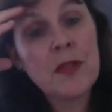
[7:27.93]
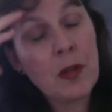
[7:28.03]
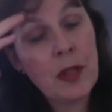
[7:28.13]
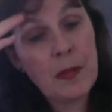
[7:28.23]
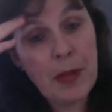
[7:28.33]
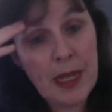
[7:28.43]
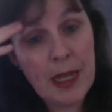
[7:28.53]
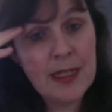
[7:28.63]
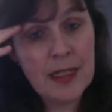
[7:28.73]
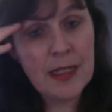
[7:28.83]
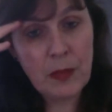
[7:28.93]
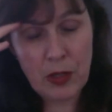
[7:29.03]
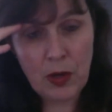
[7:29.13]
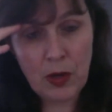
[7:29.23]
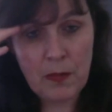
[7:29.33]
So basically we
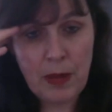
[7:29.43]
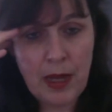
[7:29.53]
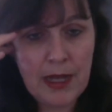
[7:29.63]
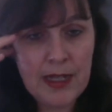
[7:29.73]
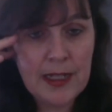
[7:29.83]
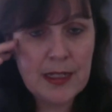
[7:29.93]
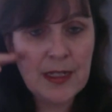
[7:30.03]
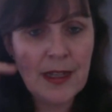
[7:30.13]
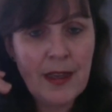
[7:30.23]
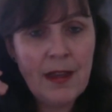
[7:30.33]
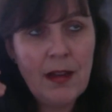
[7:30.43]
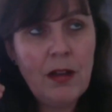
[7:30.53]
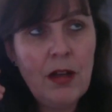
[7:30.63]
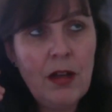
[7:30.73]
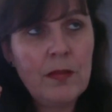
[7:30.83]
combined
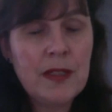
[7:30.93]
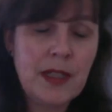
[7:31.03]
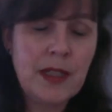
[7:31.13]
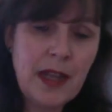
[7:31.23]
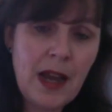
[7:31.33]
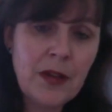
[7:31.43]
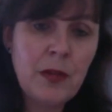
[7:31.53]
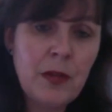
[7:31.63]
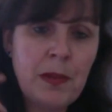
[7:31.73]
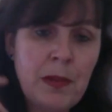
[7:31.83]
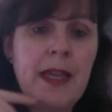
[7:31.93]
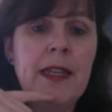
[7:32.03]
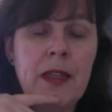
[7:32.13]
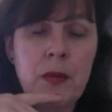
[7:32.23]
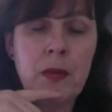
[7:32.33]
scenario
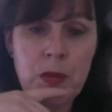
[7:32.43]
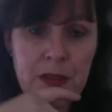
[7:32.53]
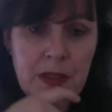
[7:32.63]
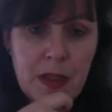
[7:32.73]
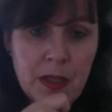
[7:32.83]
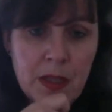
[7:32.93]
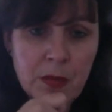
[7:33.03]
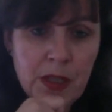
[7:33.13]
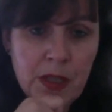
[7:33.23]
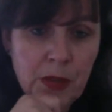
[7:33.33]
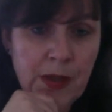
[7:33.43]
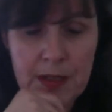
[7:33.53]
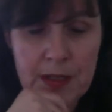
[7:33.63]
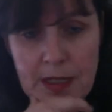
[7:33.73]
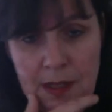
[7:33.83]
planning with Theory U
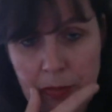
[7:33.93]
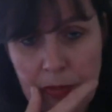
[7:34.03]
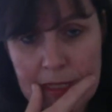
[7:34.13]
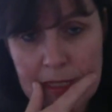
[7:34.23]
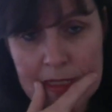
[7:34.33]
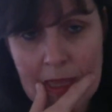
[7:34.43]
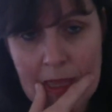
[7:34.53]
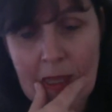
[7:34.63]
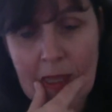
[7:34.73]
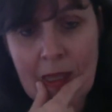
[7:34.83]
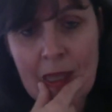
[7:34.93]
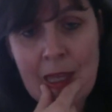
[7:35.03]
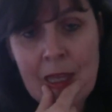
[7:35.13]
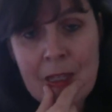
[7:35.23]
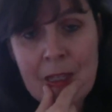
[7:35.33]
and Present Thing.
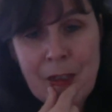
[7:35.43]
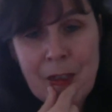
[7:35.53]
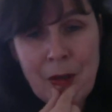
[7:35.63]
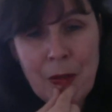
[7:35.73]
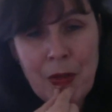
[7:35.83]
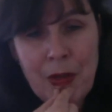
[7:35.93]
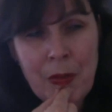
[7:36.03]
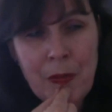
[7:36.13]
So